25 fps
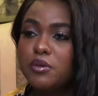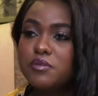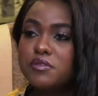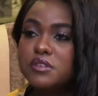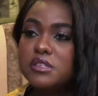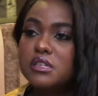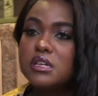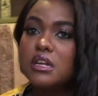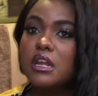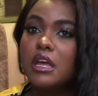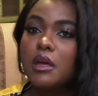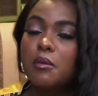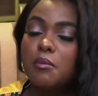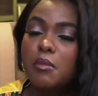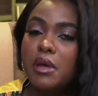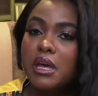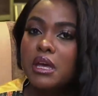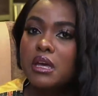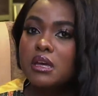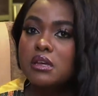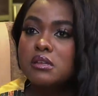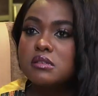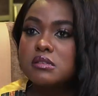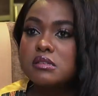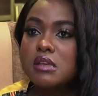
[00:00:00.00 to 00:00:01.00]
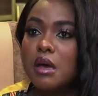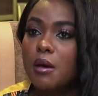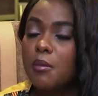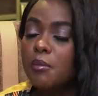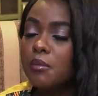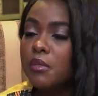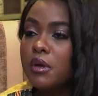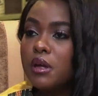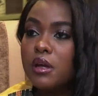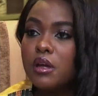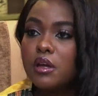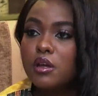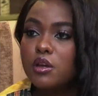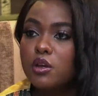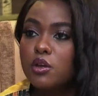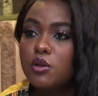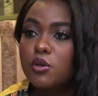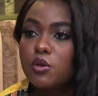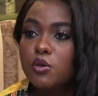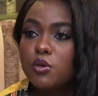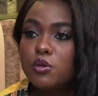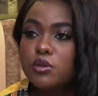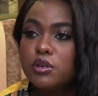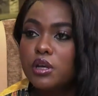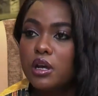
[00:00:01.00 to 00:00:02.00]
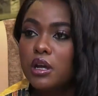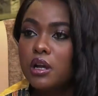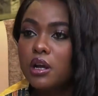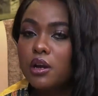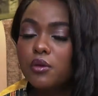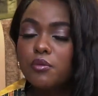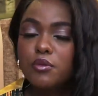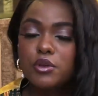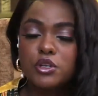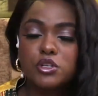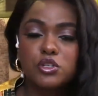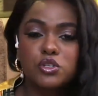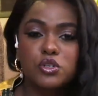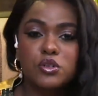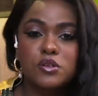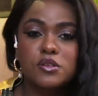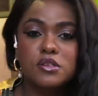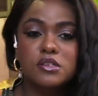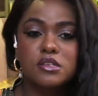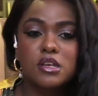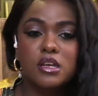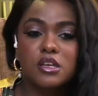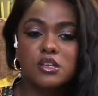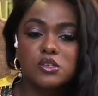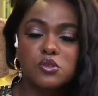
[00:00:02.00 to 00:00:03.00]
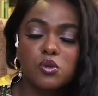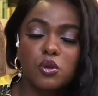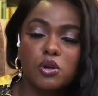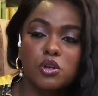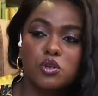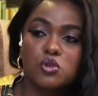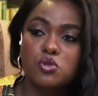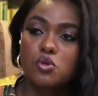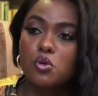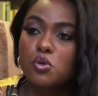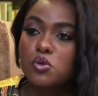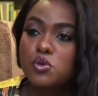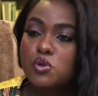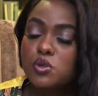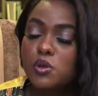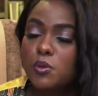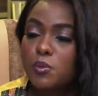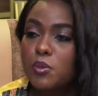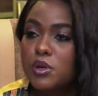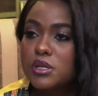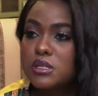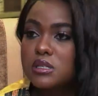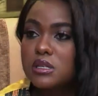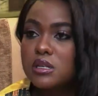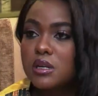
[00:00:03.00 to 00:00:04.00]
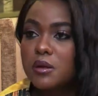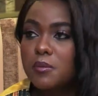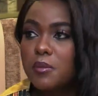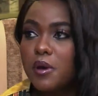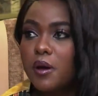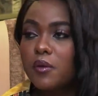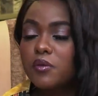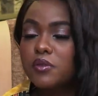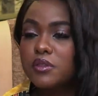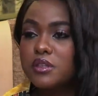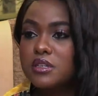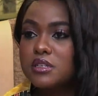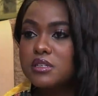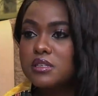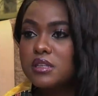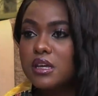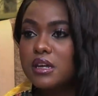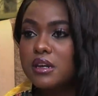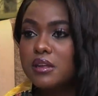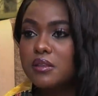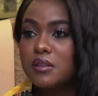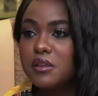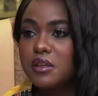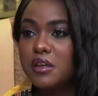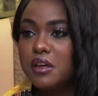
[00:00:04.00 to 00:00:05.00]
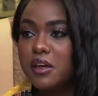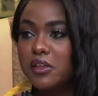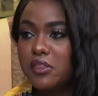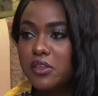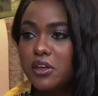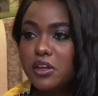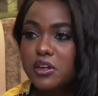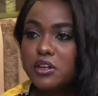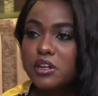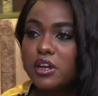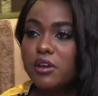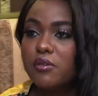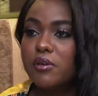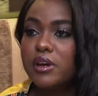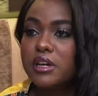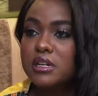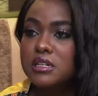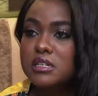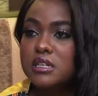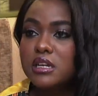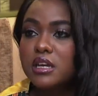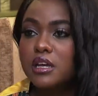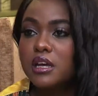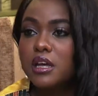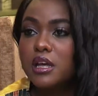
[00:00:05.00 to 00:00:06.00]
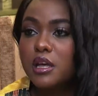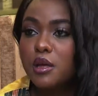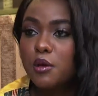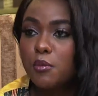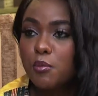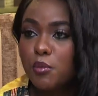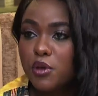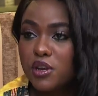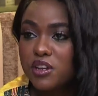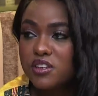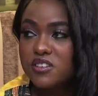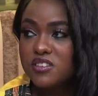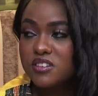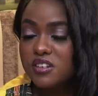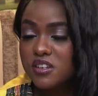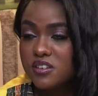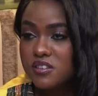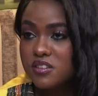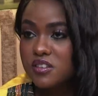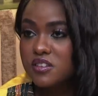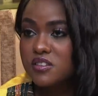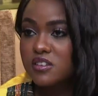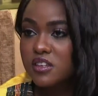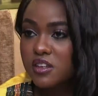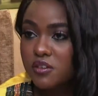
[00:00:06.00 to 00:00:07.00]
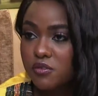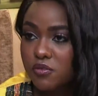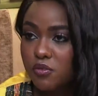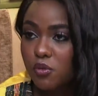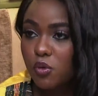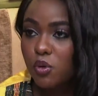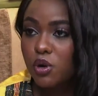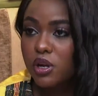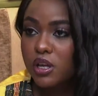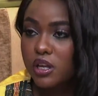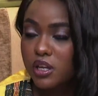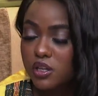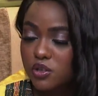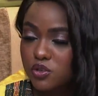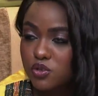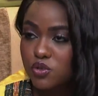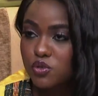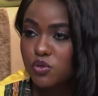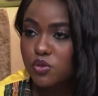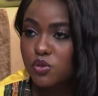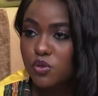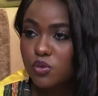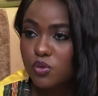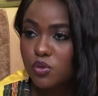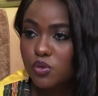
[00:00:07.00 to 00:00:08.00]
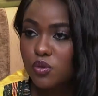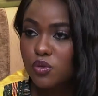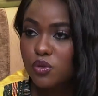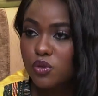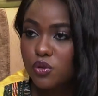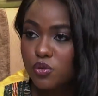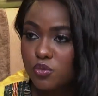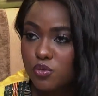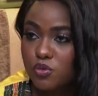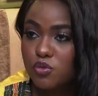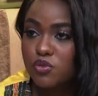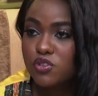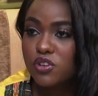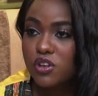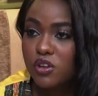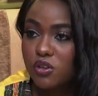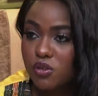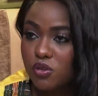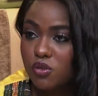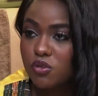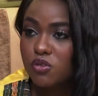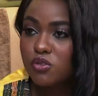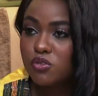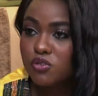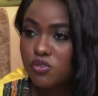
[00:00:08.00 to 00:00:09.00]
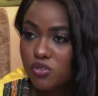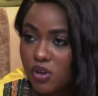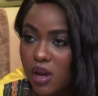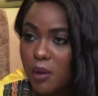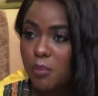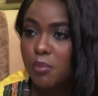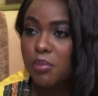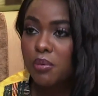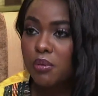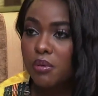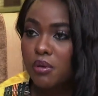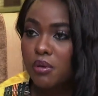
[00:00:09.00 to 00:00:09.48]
We've seen him making some, declarations saying he's going to talk to the president about this, that, and the other, directing ministers. Is he falling into the Ruto trap?